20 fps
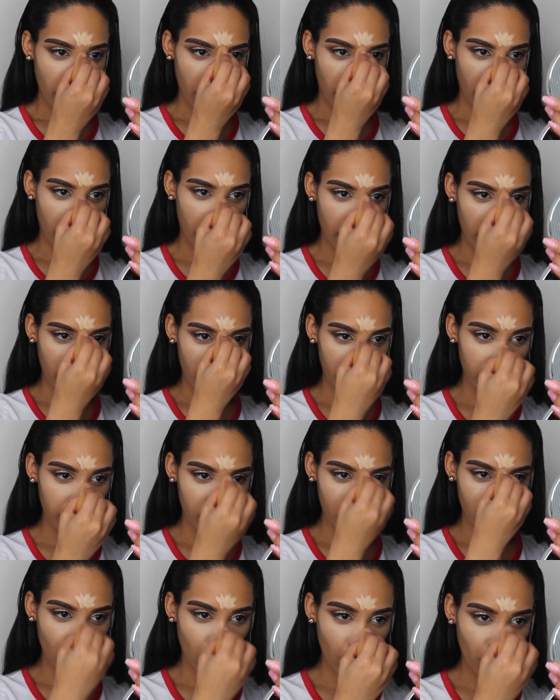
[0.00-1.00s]
And
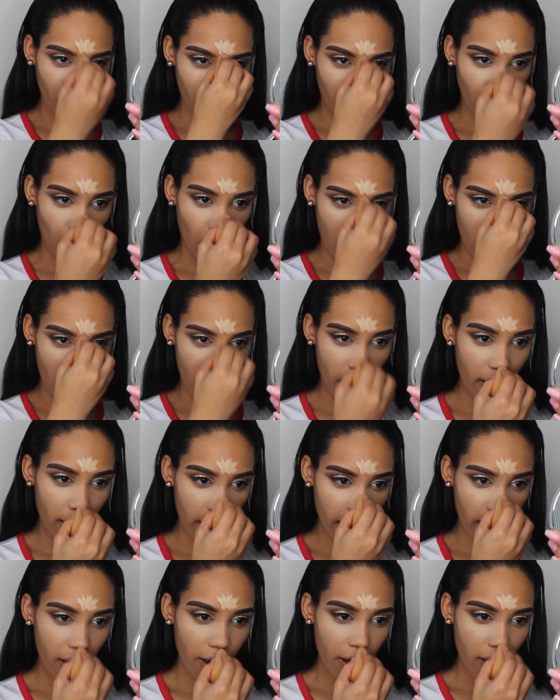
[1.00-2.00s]
so far,